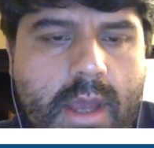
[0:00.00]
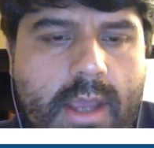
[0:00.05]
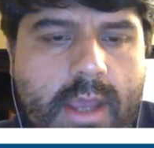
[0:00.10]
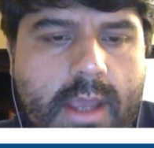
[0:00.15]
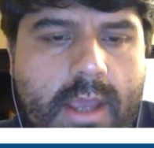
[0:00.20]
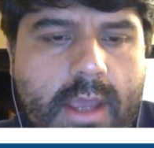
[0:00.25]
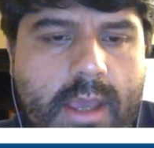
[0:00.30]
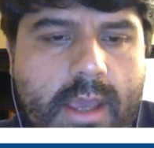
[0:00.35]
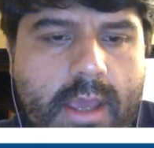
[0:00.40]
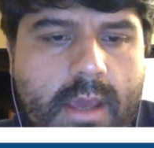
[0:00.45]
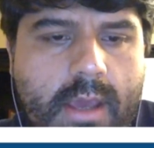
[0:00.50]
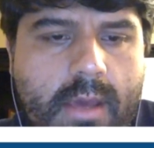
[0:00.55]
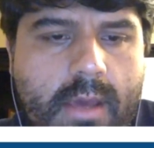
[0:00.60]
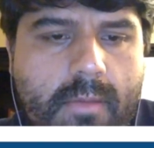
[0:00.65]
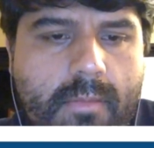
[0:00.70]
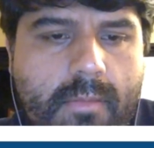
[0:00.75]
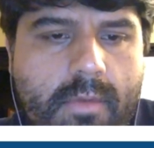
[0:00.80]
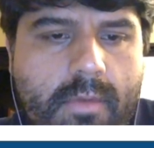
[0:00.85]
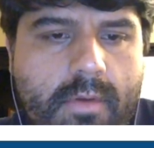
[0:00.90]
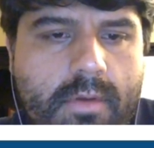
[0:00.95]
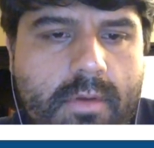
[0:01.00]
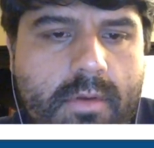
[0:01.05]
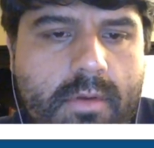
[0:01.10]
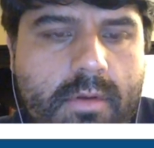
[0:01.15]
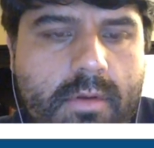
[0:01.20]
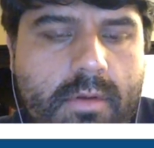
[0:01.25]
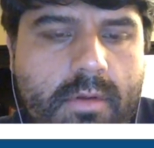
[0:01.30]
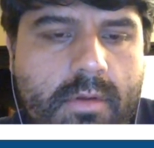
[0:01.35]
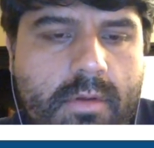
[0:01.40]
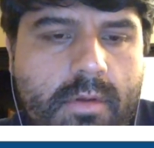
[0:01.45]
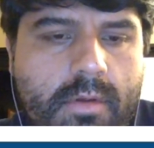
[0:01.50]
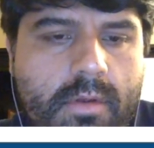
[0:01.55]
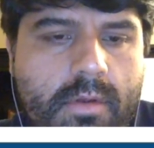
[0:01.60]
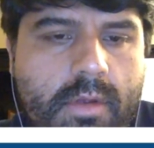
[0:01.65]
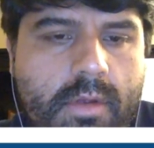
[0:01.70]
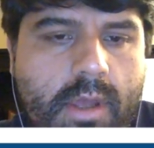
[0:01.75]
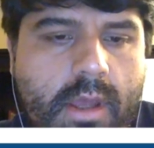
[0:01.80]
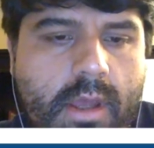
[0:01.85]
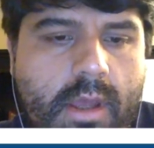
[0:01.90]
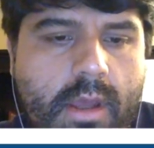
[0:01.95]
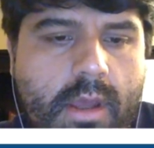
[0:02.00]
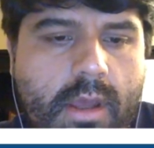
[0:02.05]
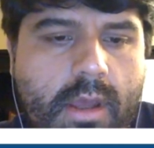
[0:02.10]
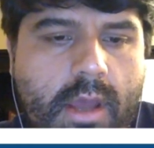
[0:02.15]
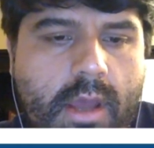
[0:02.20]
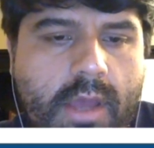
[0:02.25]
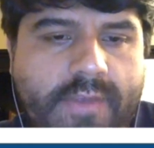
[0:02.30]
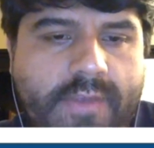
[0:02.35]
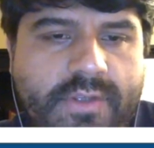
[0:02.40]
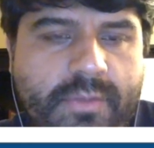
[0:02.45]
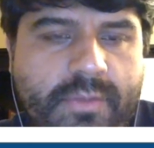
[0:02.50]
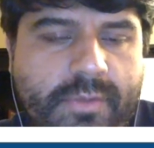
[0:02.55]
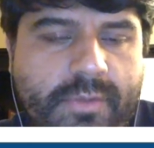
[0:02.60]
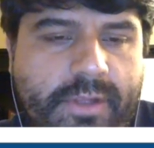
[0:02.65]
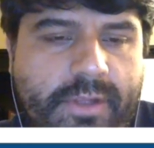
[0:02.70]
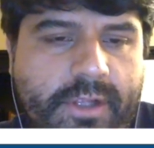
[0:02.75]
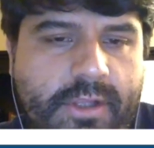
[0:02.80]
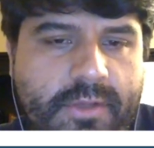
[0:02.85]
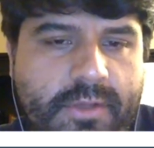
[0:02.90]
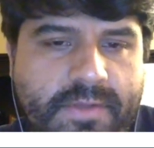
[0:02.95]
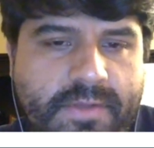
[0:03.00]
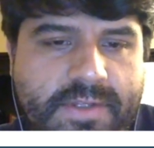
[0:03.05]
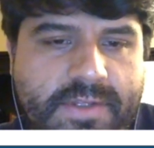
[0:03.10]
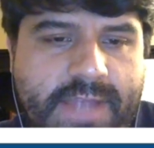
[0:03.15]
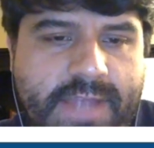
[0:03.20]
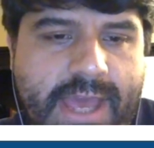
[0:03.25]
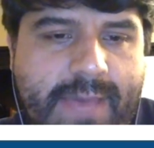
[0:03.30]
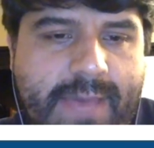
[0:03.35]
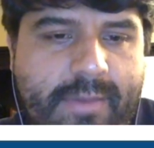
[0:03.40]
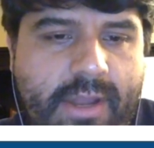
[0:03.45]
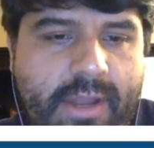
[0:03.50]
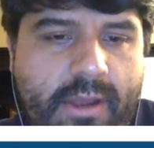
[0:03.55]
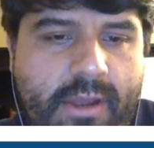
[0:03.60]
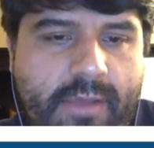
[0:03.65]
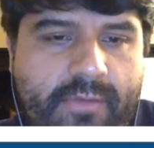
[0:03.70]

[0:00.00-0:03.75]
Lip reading: am. I stupidly closed the tab and now I have